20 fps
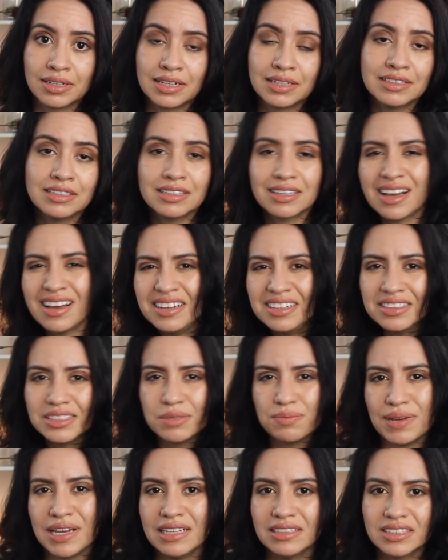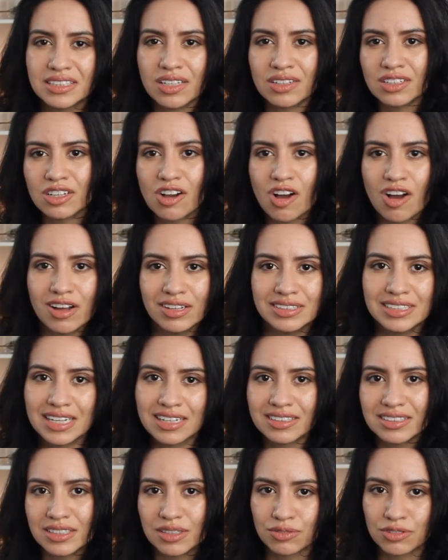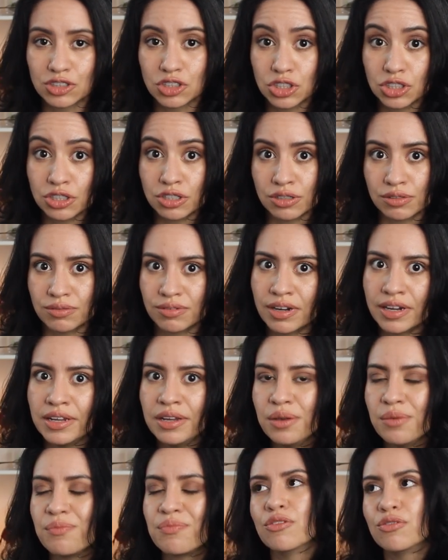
And it kind of depends on the context of the shirt, right?